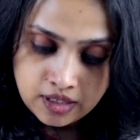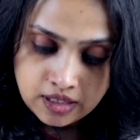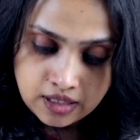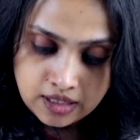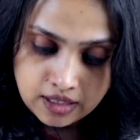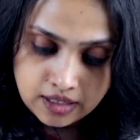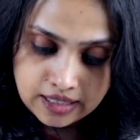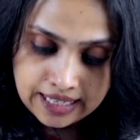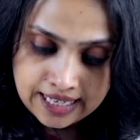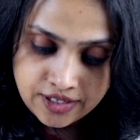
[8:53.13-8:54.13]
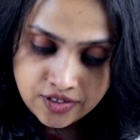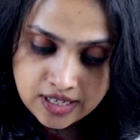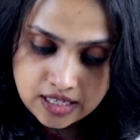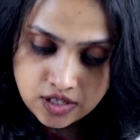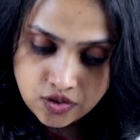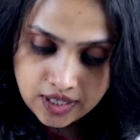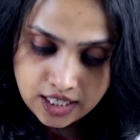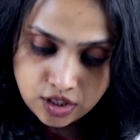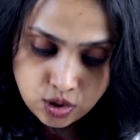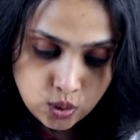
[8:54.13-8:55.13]
Henry
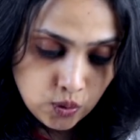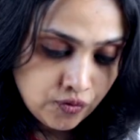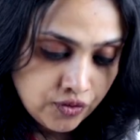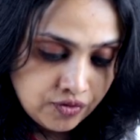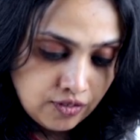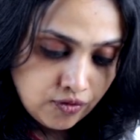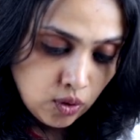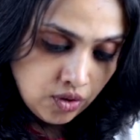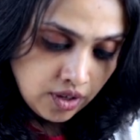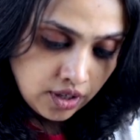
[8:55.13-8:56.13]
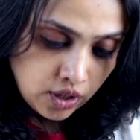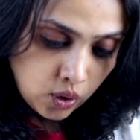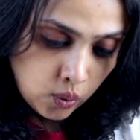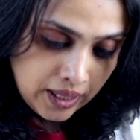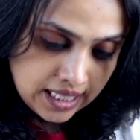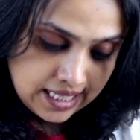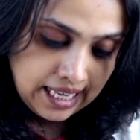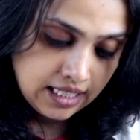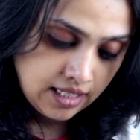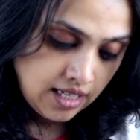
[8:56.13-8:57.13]
Street, 254,
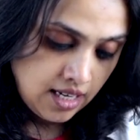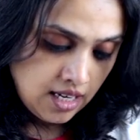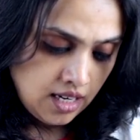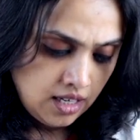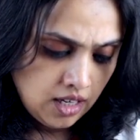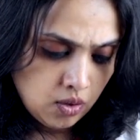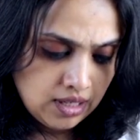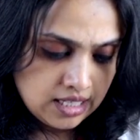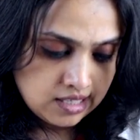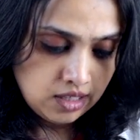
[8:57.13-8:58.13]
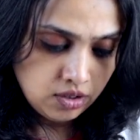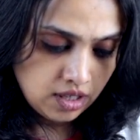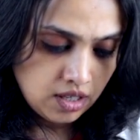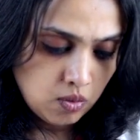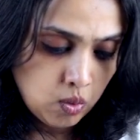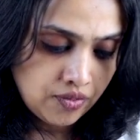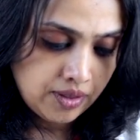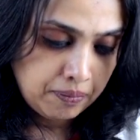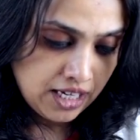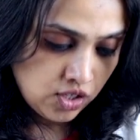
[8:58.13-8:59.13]
Queensland. Now let's look what
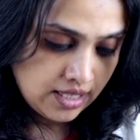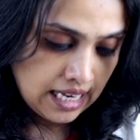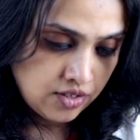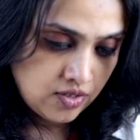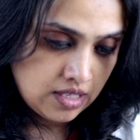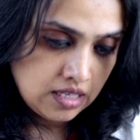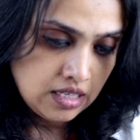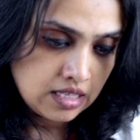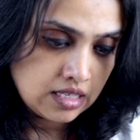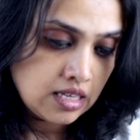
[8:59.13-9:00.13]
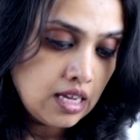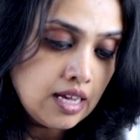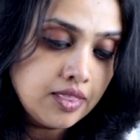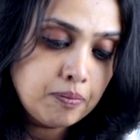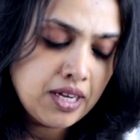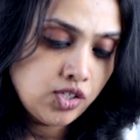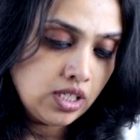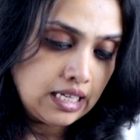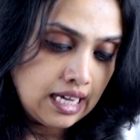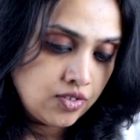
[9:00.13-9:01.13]
the patient's address is. The
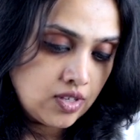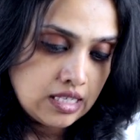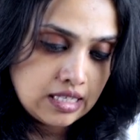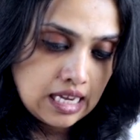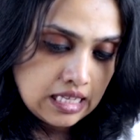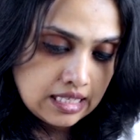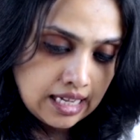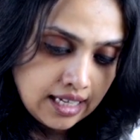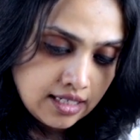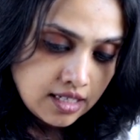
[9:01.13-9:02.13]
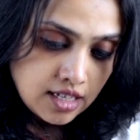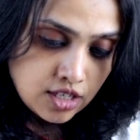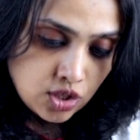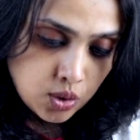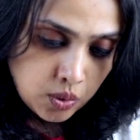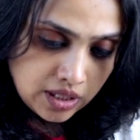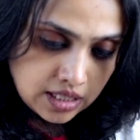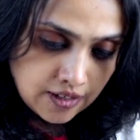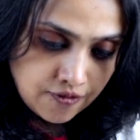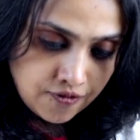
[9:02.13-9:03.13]
patient address says that Suite
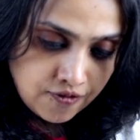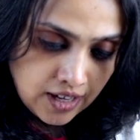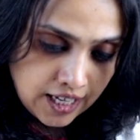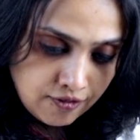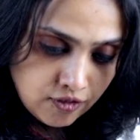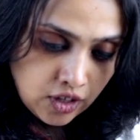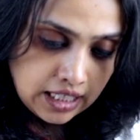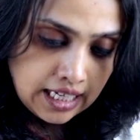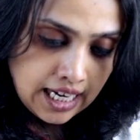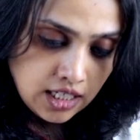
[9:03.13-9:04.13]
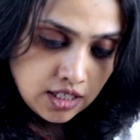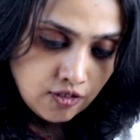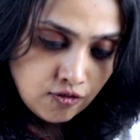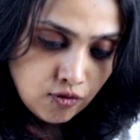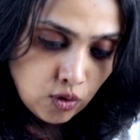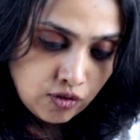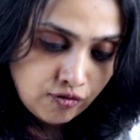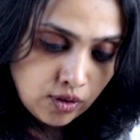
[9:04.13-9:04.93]
548, 4th